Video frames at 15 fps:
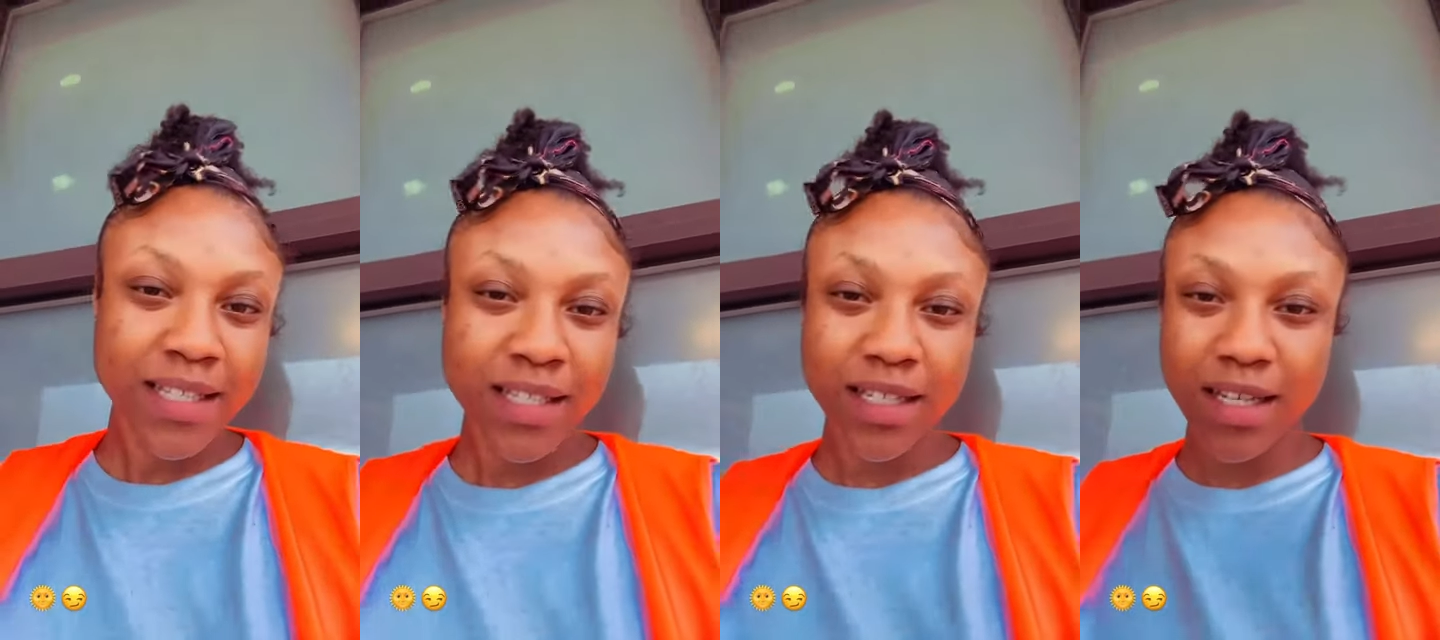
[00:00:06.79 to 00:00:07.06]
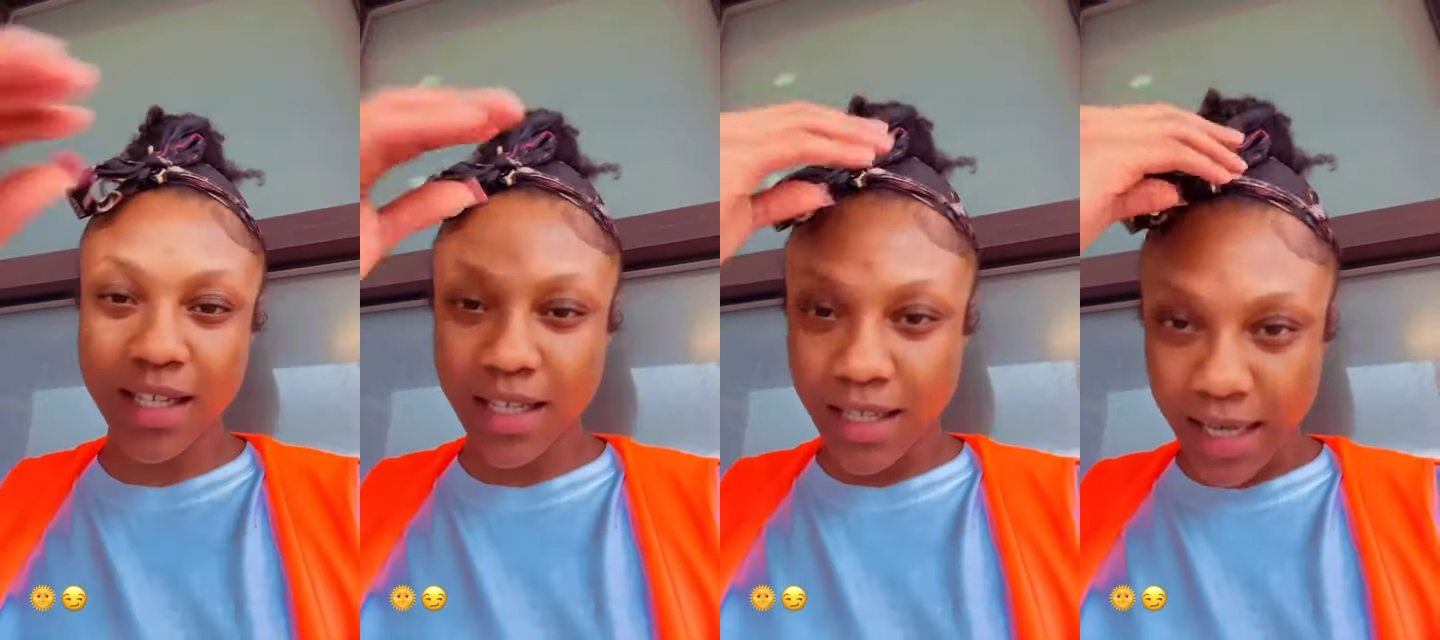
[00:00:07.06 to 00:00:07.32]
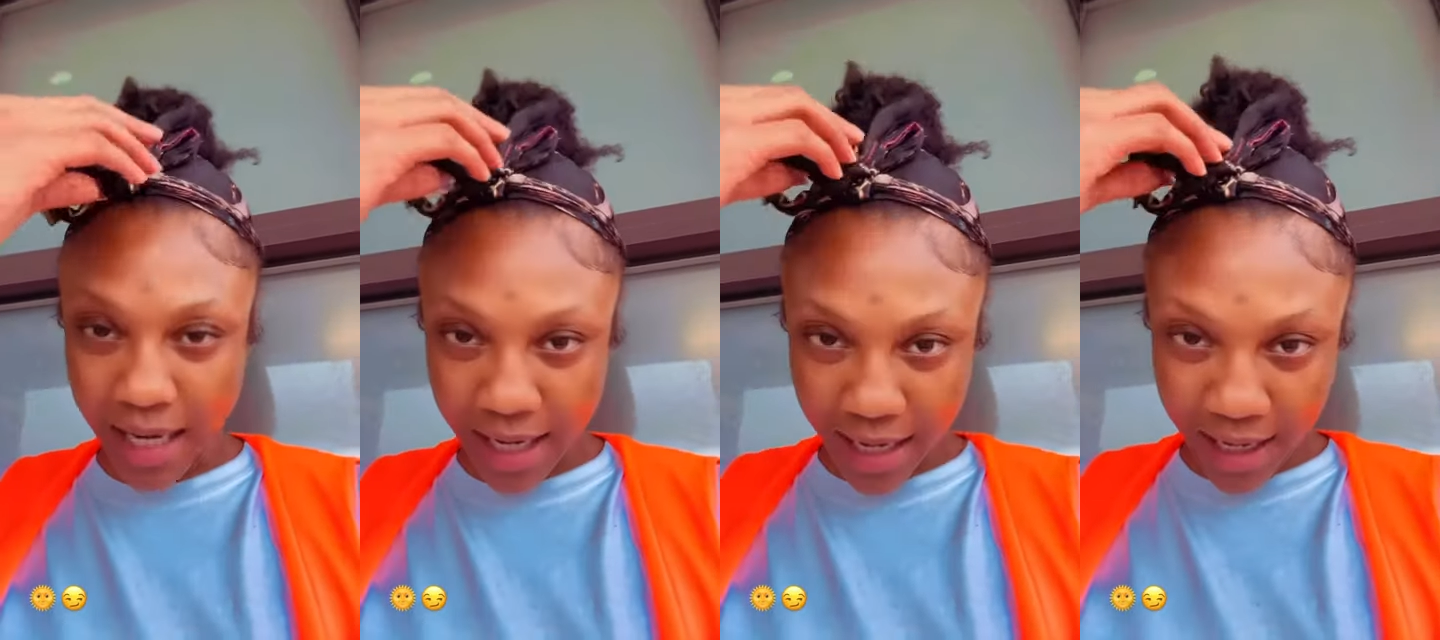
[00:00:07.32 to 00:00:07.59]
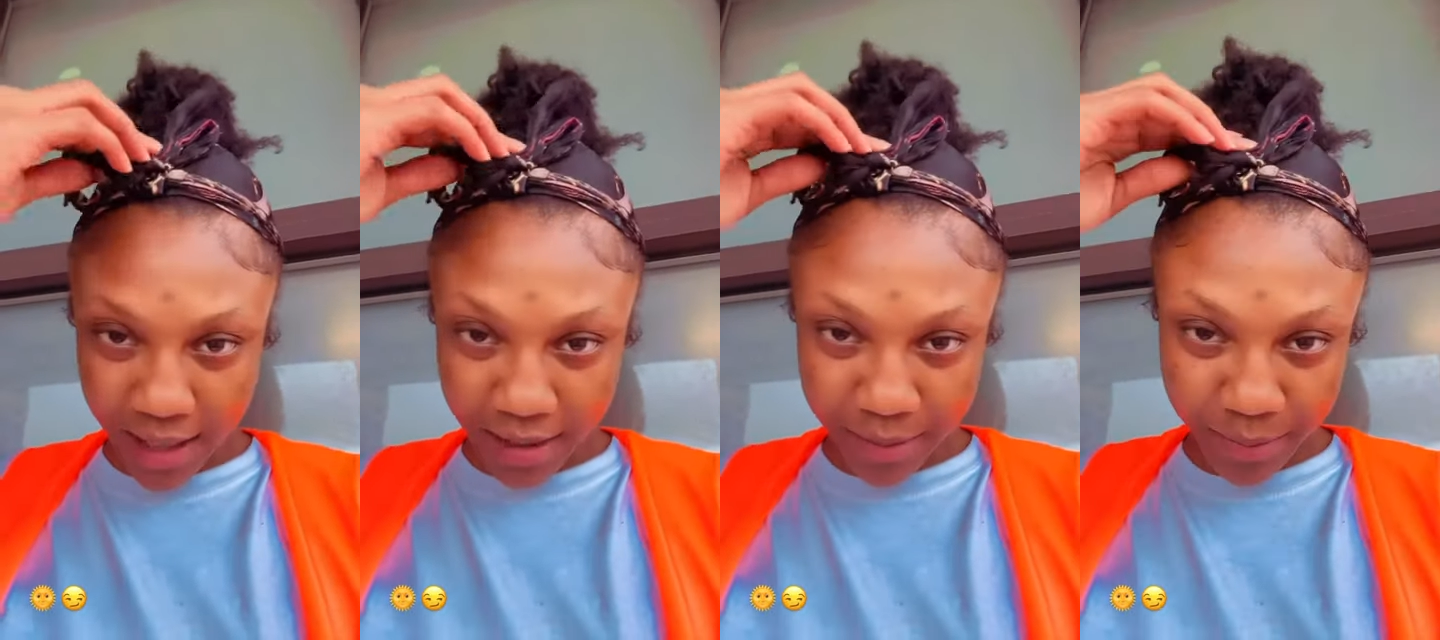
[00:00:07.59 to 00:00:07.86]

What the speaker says: Another day.